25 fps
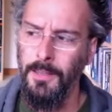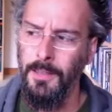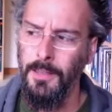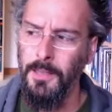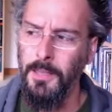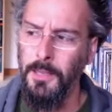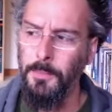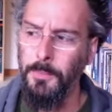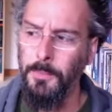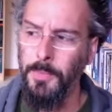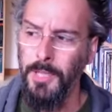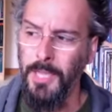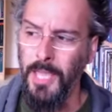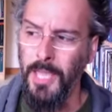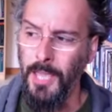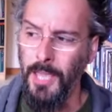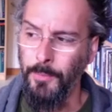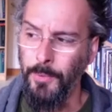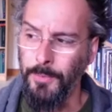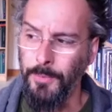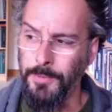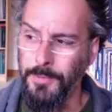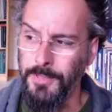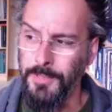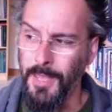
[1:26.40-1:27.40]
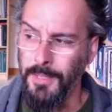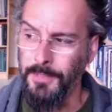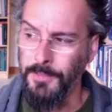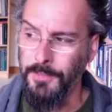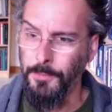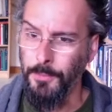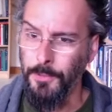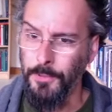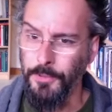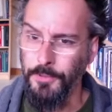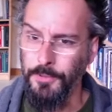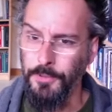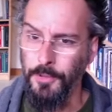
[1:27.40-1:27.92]
became obsessed
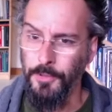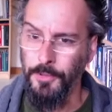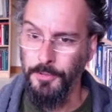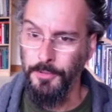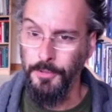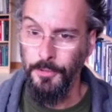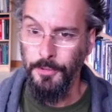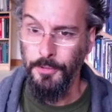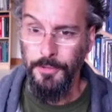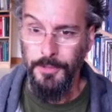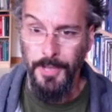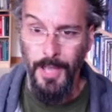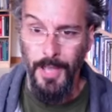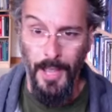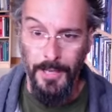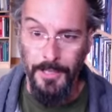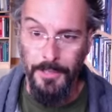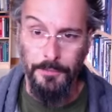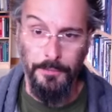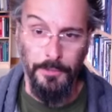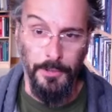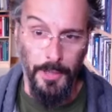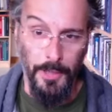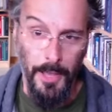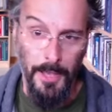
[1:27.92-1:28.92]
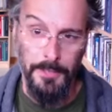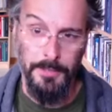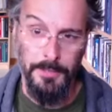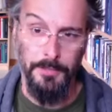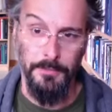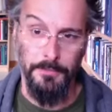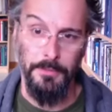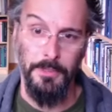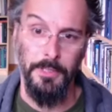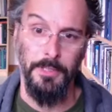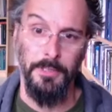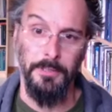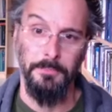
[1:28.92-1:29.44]
with a certain kind of
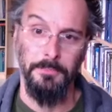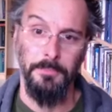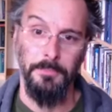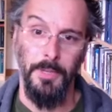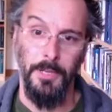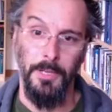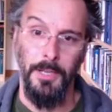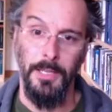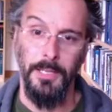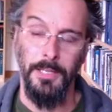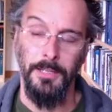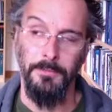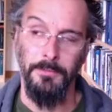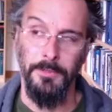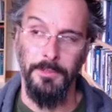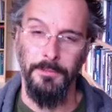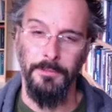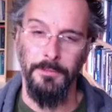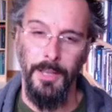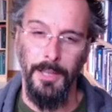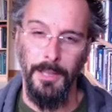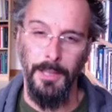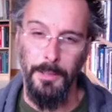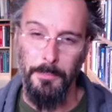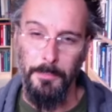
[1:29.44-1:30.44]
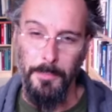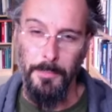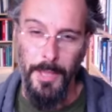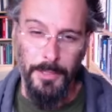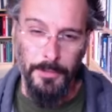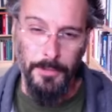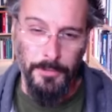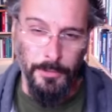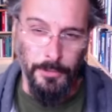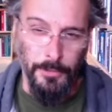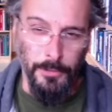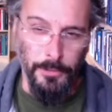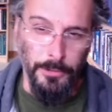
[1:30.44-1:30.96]
philosophy, a kind of
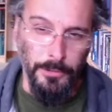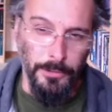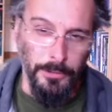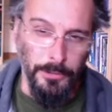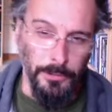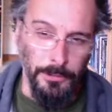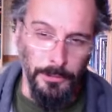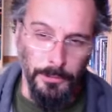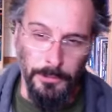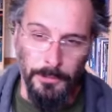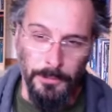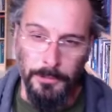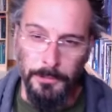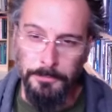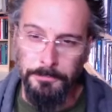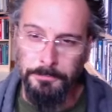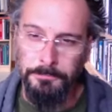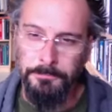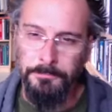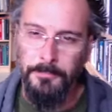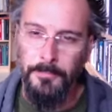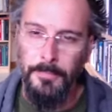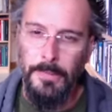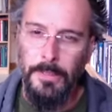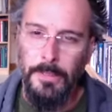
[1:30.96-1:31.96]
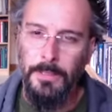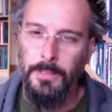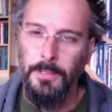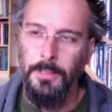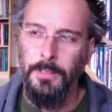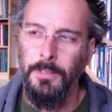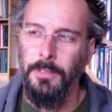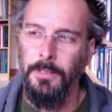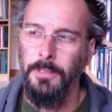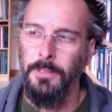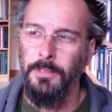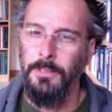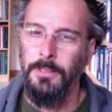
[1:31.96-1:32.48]
developmental,
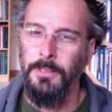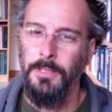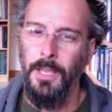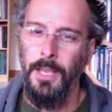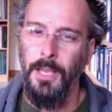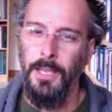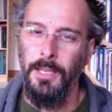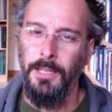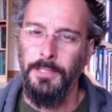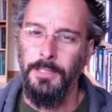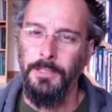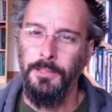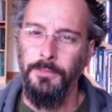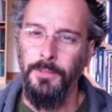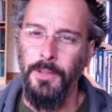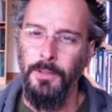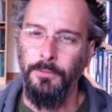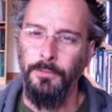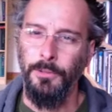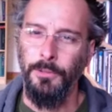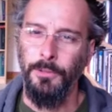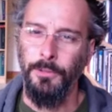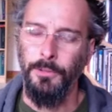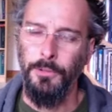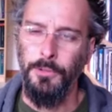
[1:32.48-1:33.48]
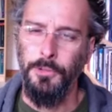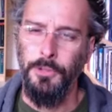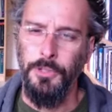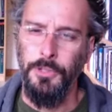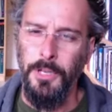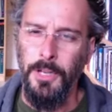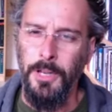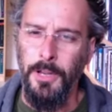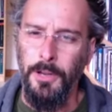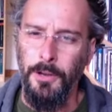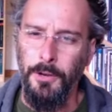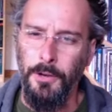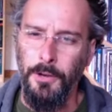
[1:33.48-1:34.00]
kind of
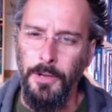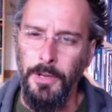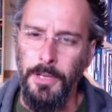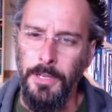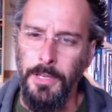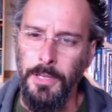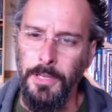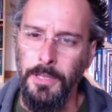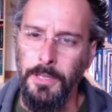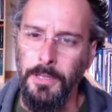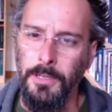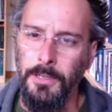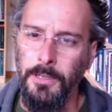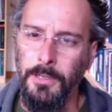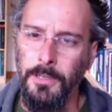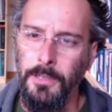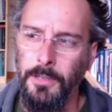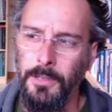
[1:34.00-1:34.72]
evolutionary